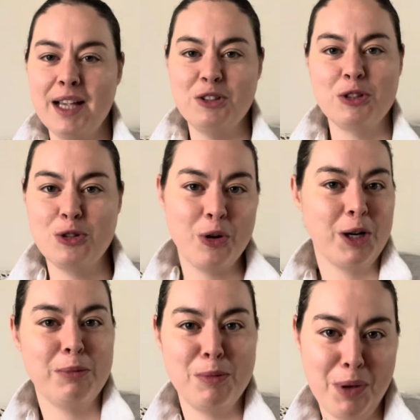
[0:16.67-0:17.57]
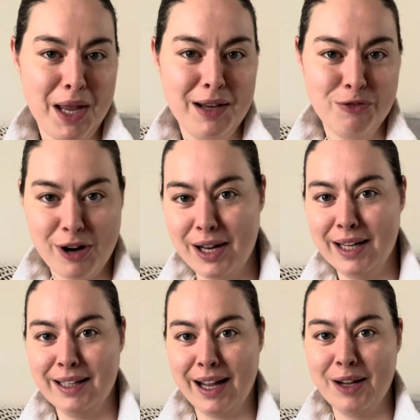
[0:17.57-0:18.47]
it's just not going to be me
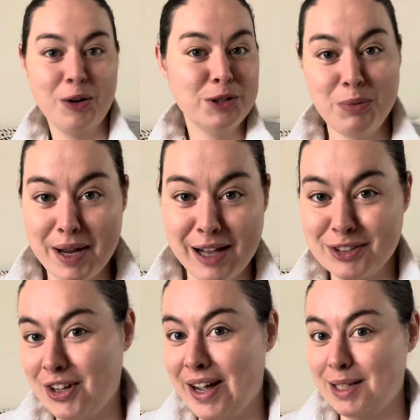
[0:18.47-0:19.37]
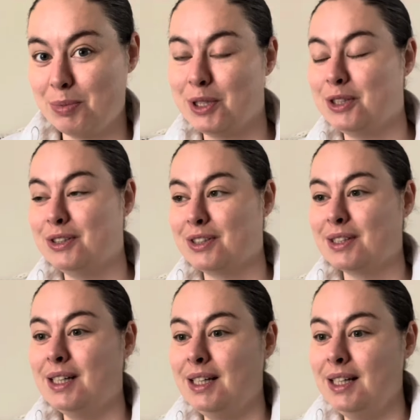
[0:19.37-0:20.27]
running getting hot and sweaty outside because
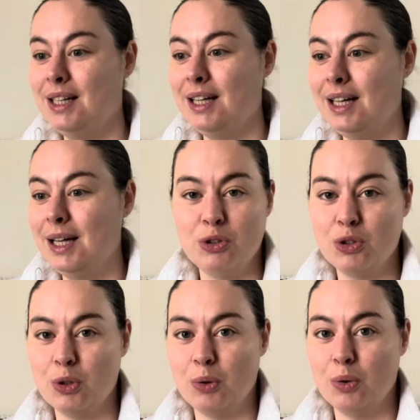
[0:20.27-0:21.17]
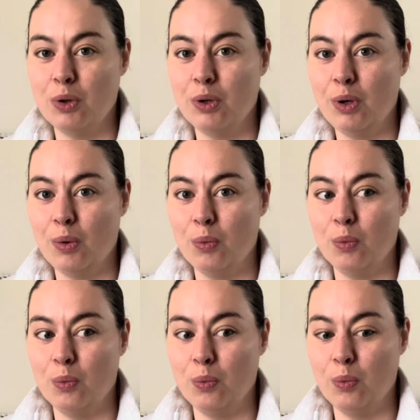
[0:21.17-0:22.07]
I'm not too sure
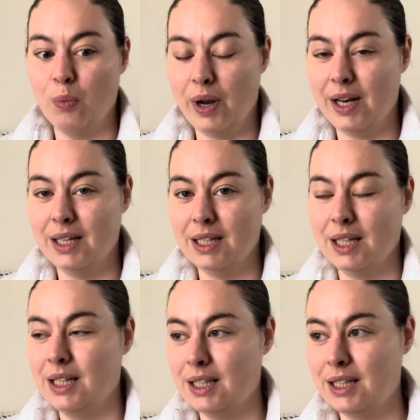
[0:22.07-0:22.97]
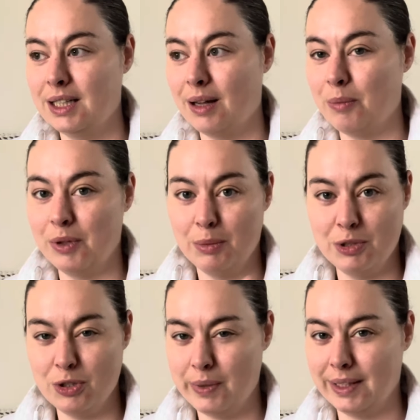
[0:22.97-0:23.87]
when I'm going to be
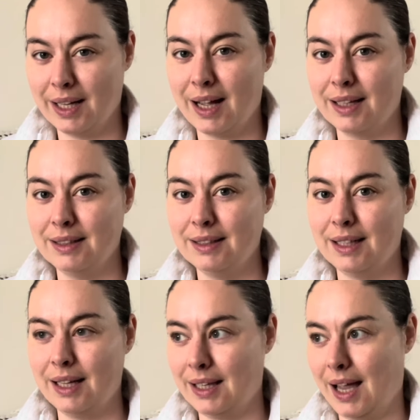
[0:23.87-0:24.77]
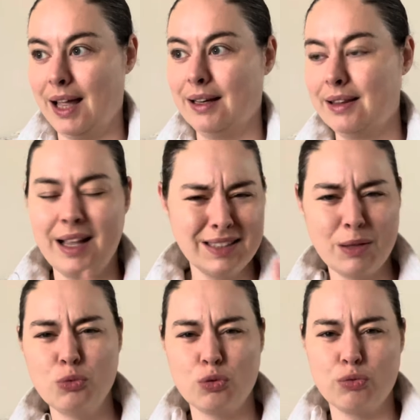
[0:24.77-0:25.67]
doing that again. That
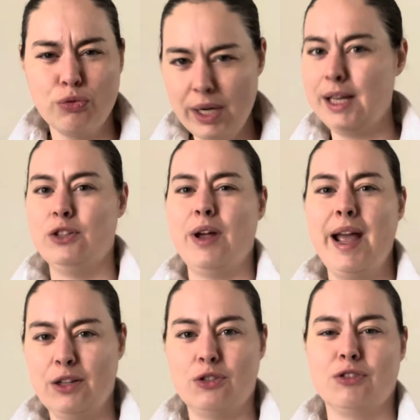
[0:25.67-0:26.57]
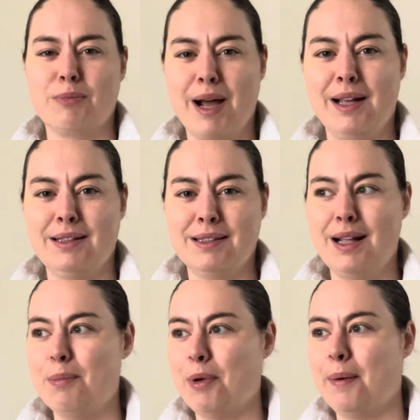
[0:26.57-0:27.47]
sounds really extra dramatic, doesn't
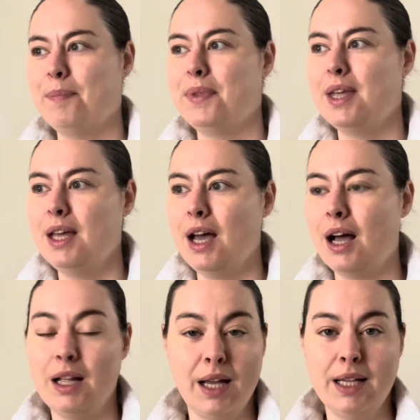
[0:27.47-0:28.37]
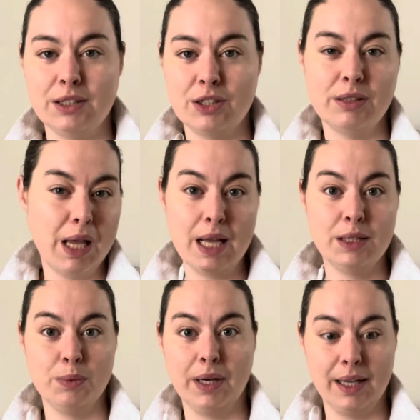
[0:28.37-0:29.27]
it? But it's it
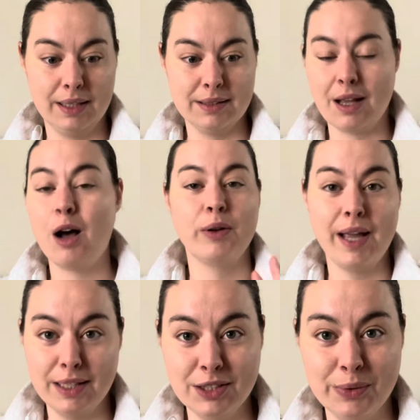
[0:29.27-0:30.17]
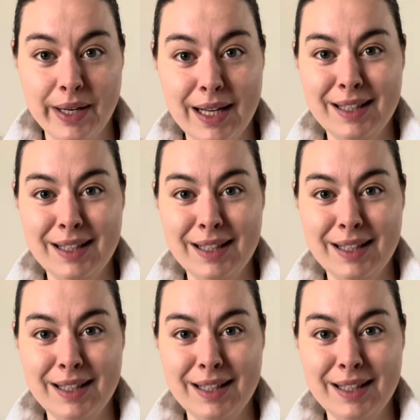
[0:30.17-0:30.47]
is what it is i'll get into it